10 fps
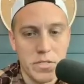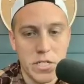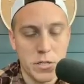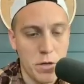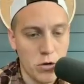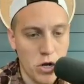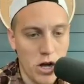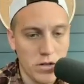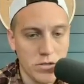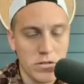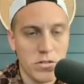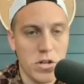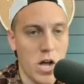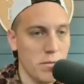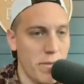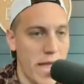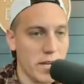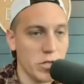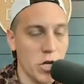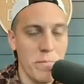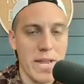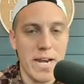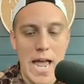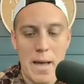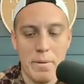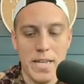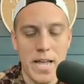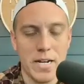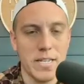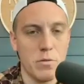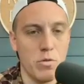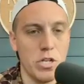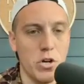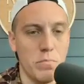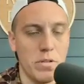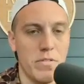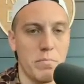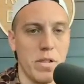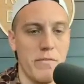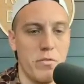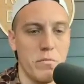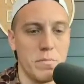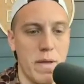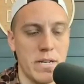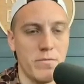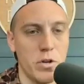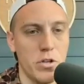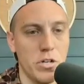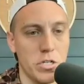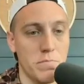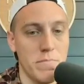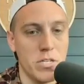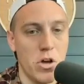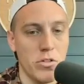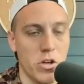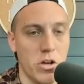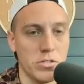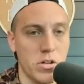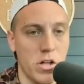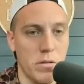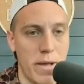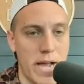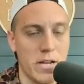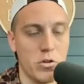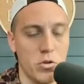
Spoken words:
Dispute calls. Call them back. Don't make it a habit again because I really don't believe the platform is meant for you to just miss all the calls and call them back.